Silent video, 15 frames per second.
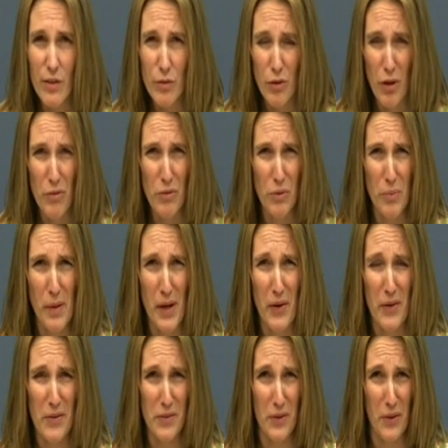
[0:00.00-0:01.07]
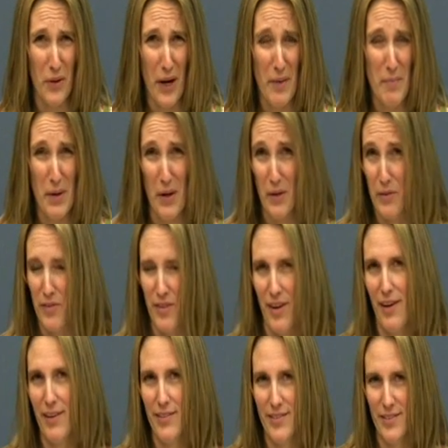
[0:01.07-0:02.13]
There's also parents and grandparents
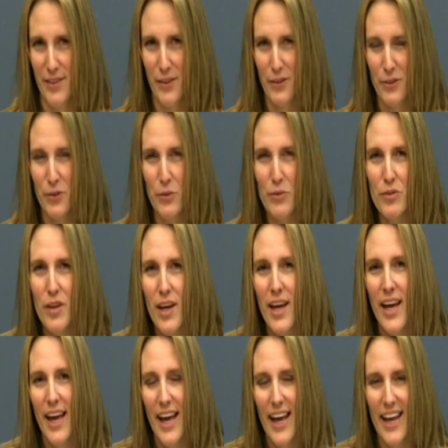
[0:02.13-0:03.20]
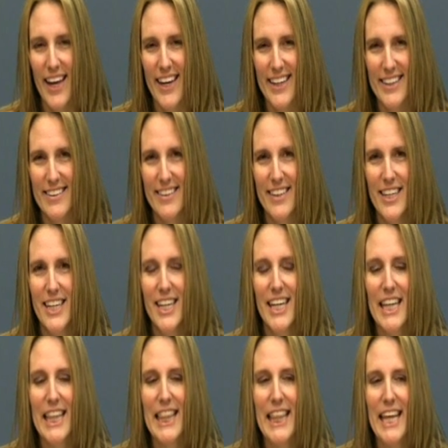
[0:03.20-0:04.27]
and aunts and uncles, and
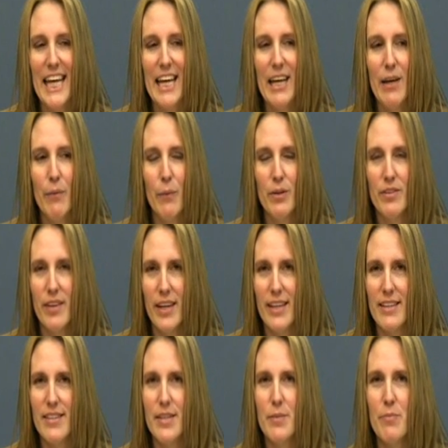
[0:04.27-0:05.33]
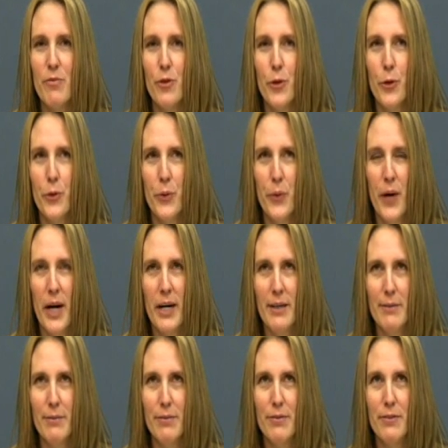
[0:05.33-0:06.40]
they will take a dim view
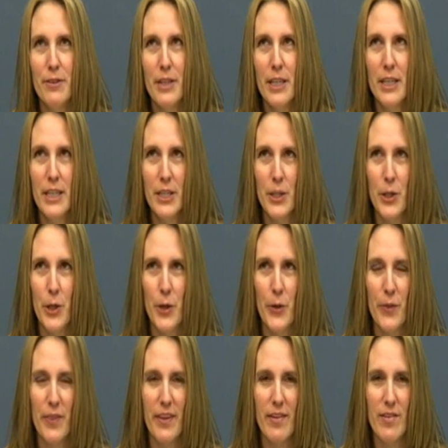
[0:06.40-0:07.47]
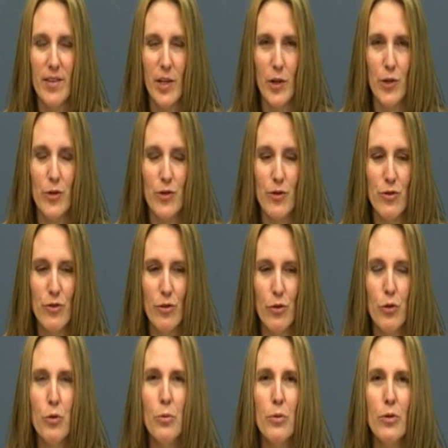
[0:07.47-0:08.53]
of things that are
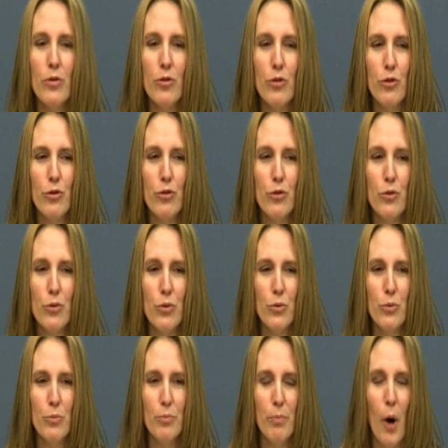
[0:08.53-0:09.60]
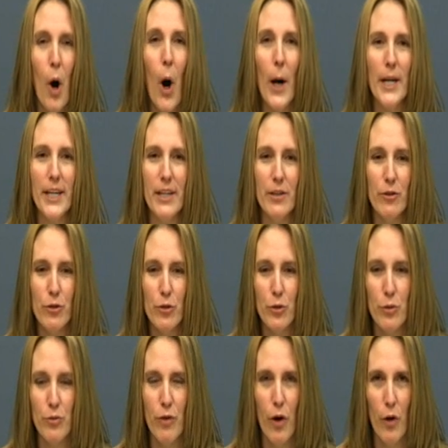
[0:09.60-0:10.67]
too bawdy,
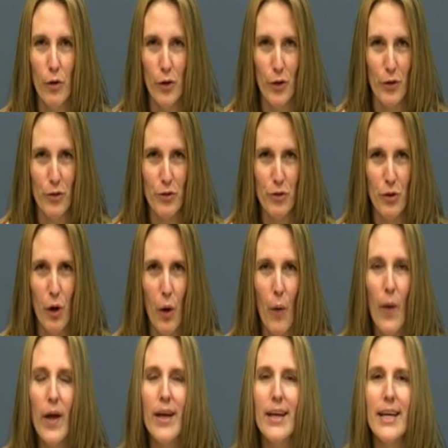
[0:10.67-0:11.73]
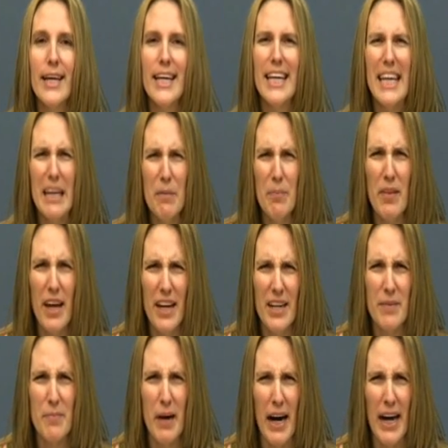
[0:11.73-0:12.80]
too vulgar. So keep
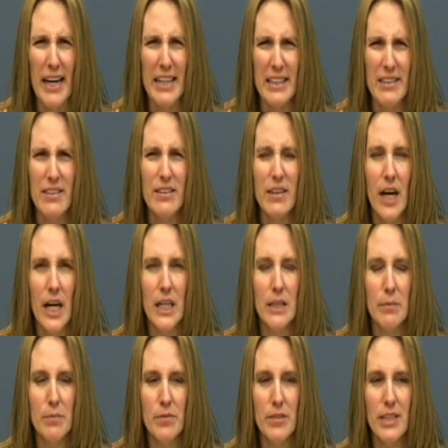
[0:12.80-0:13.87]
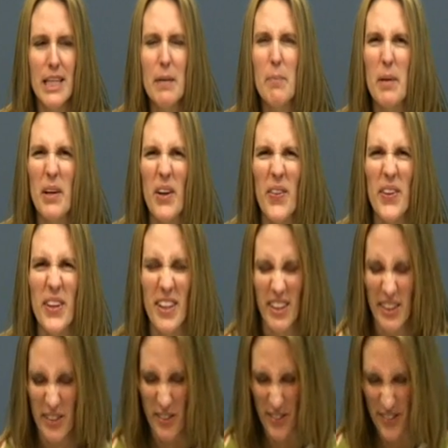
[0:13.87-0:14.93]
that in mind to keep it on the
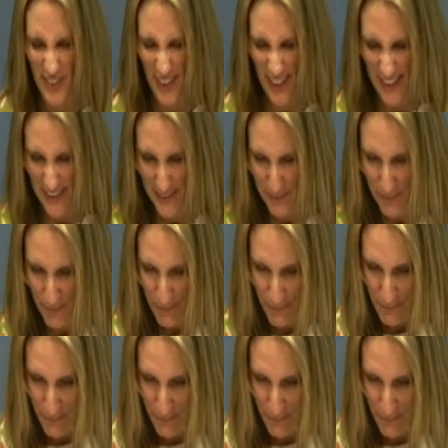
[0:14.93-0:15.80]
cleaner side.